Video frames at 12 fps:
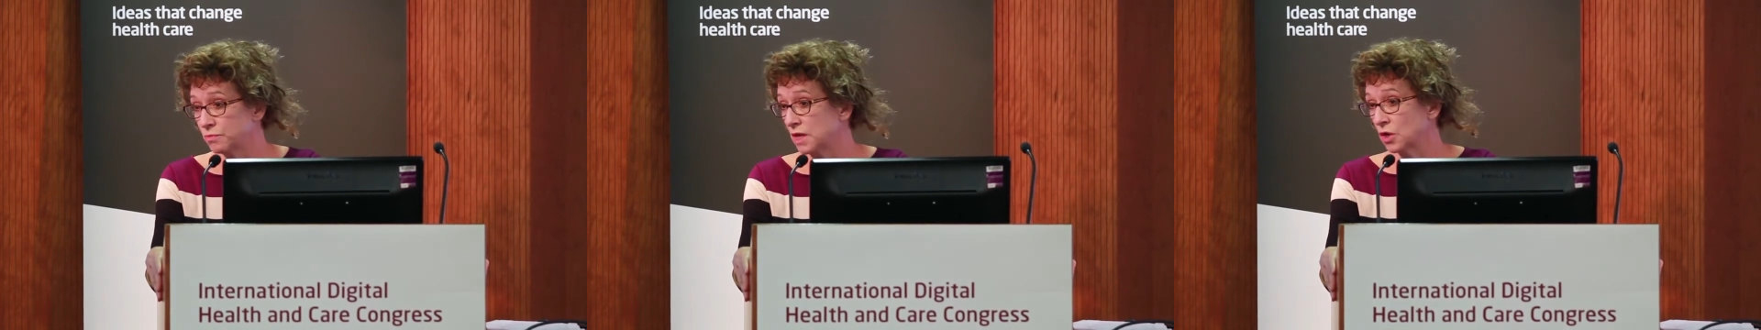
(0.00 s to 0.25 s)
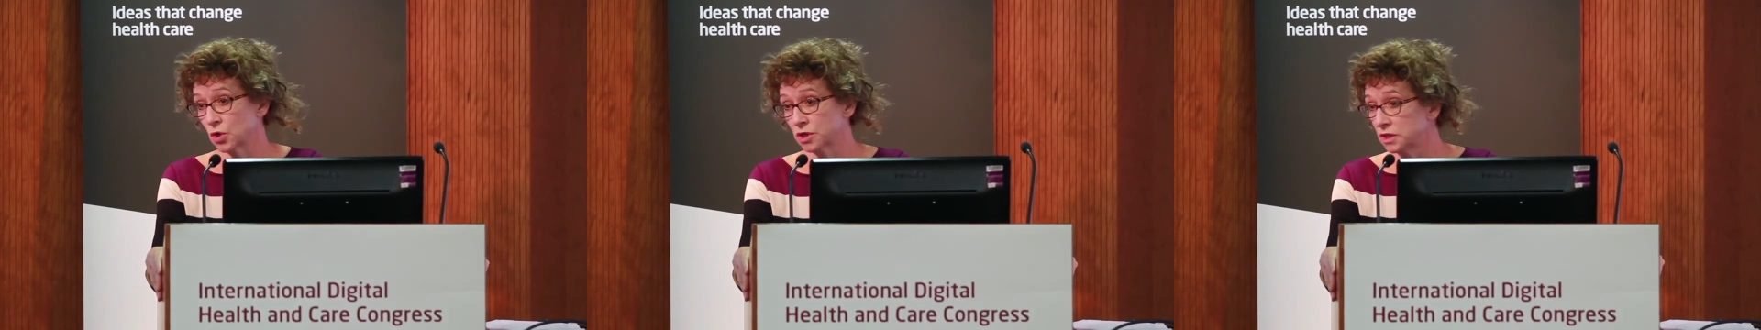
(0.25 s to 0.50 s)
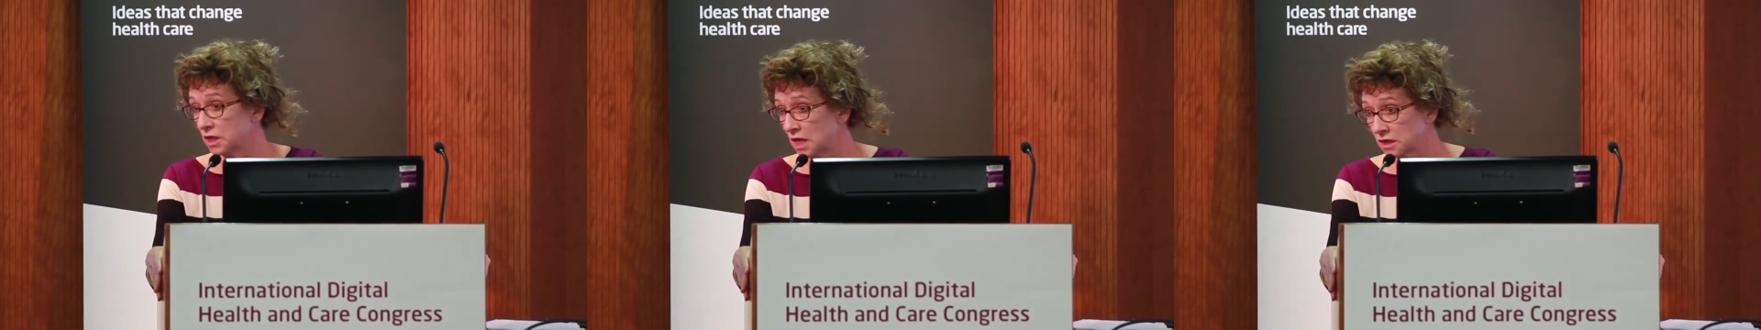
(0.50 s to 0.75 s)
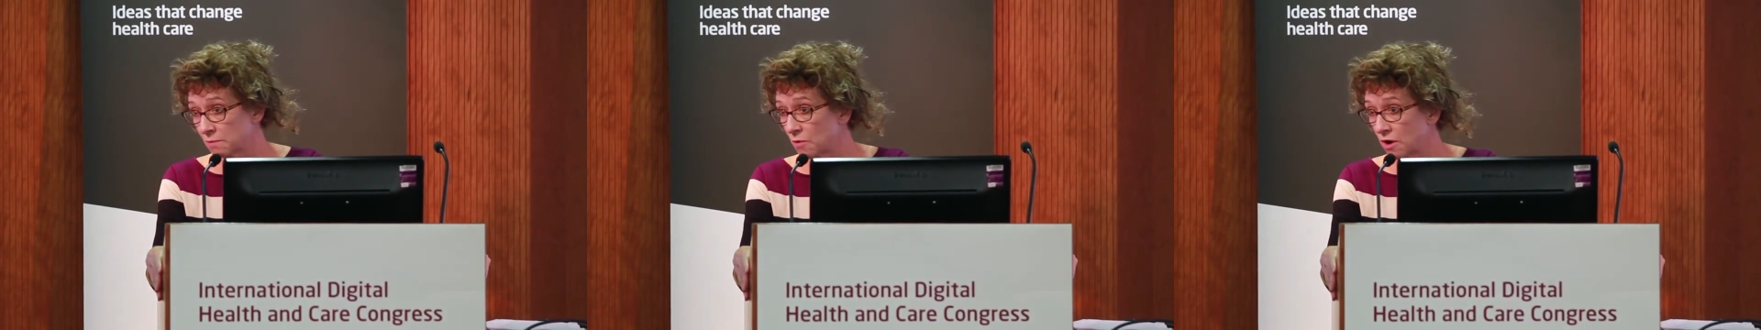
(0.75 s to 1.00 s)
They couldn't
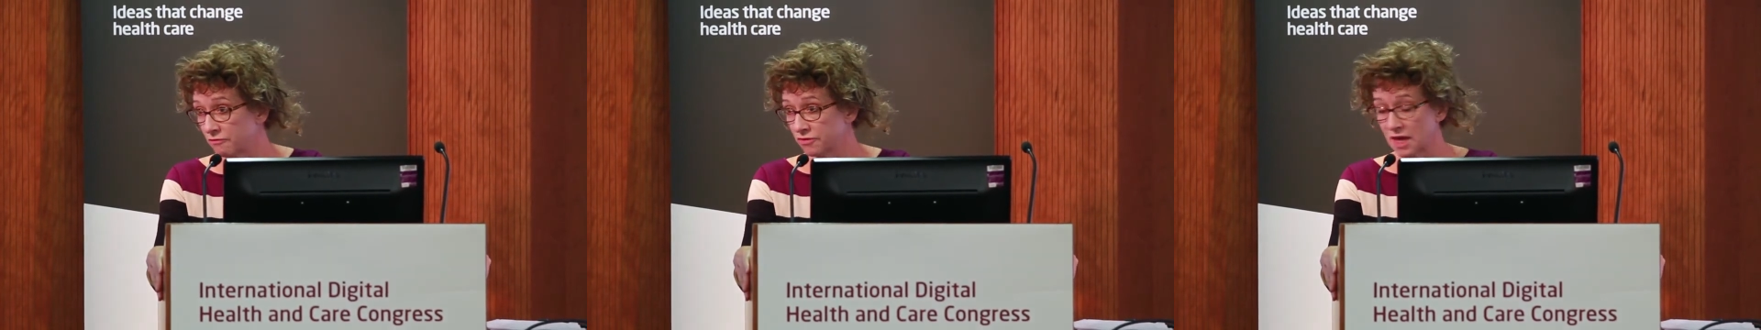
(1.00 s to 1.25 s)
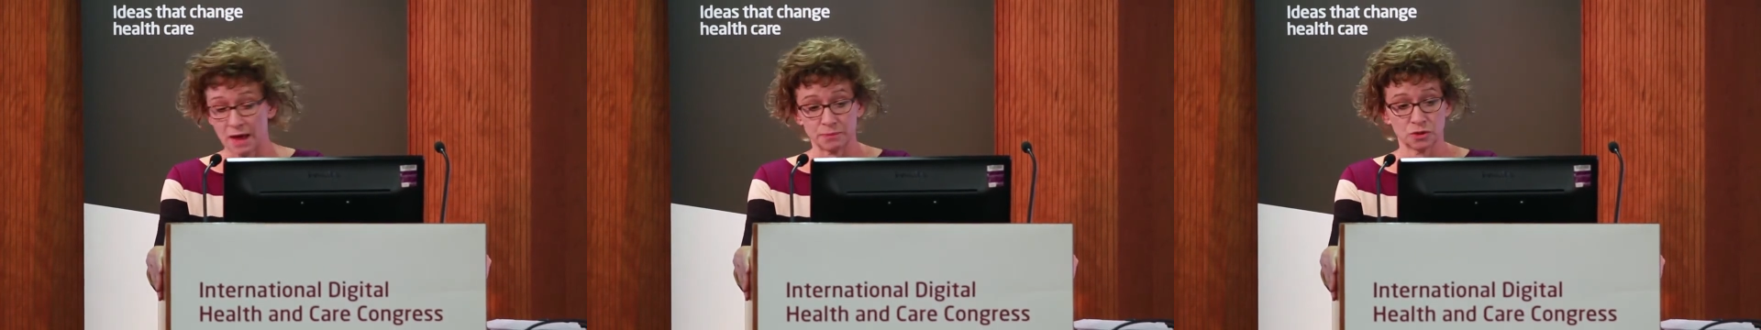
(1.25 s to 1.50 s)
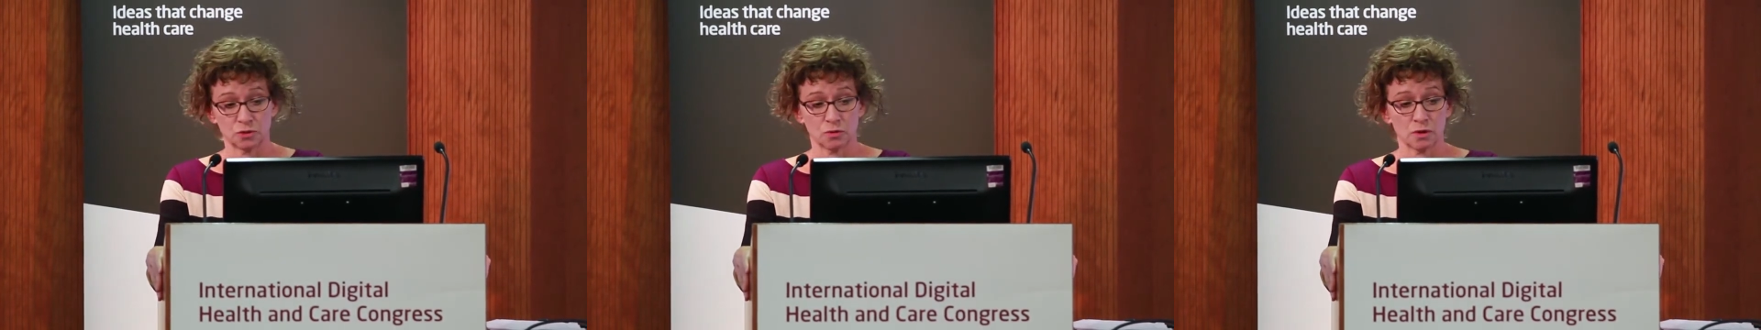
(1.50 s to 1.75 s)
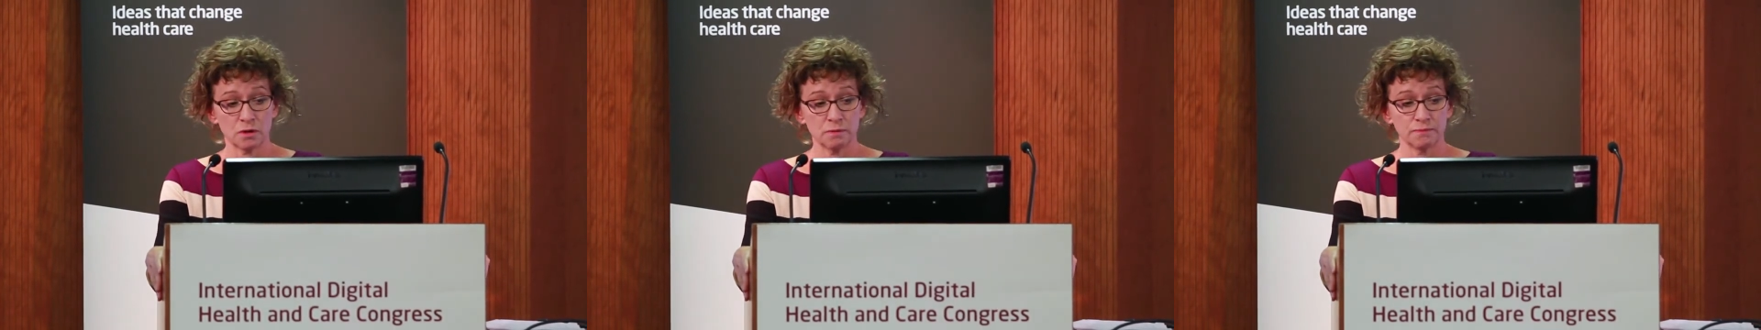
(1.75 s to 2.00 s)
get them off the App Store.